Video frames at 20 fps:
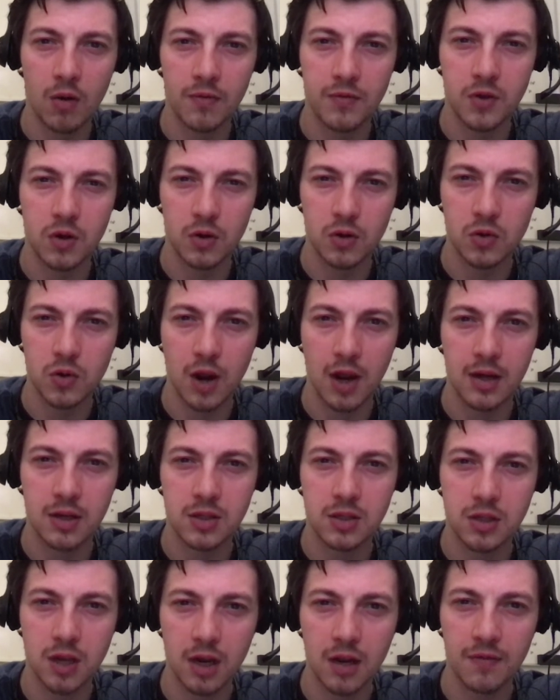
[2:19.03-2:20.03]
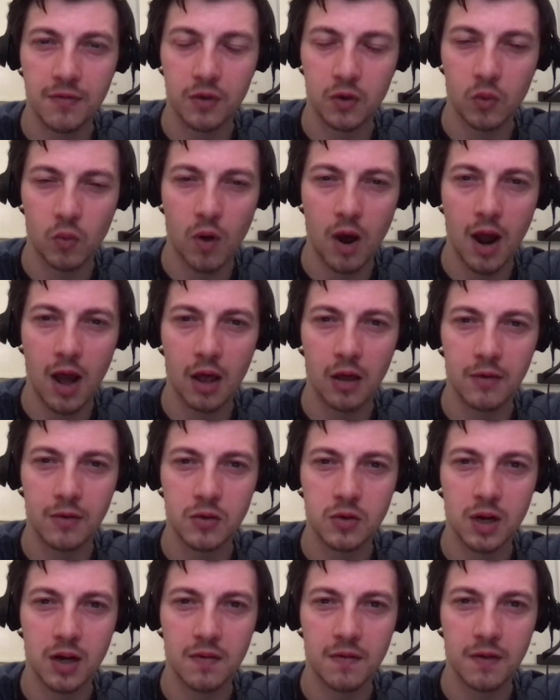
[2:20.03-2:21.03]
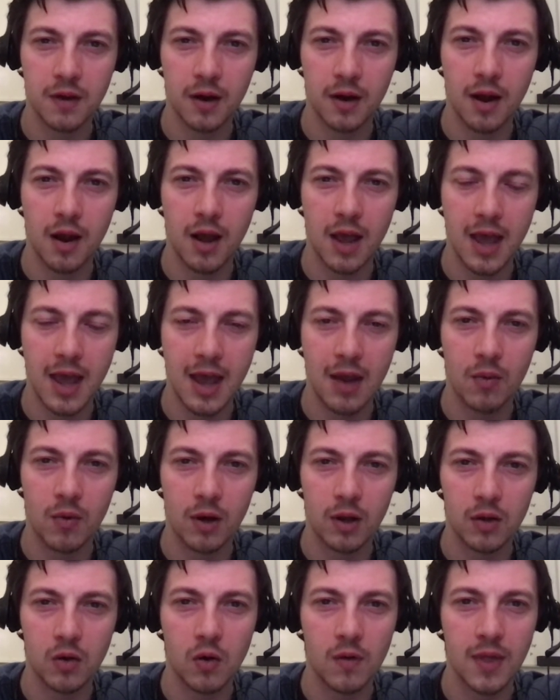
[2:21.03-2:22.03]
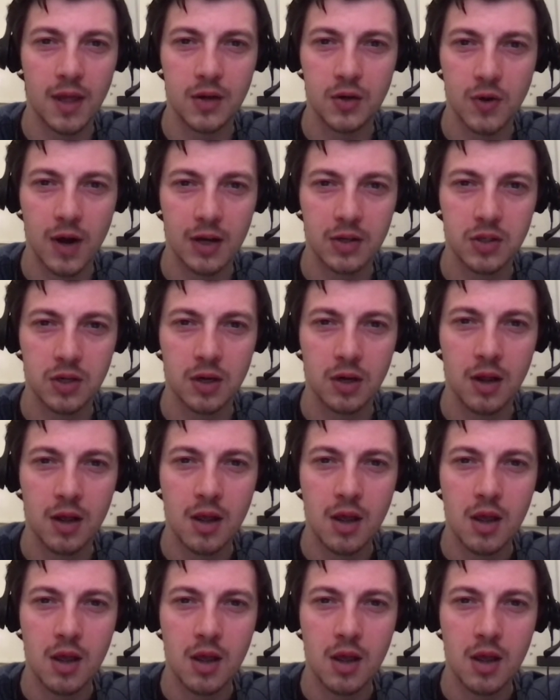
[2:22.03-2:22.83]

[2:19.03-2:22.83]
If you're trying to study for a while, or you're trying to figure out, hey, I want to go in that direction,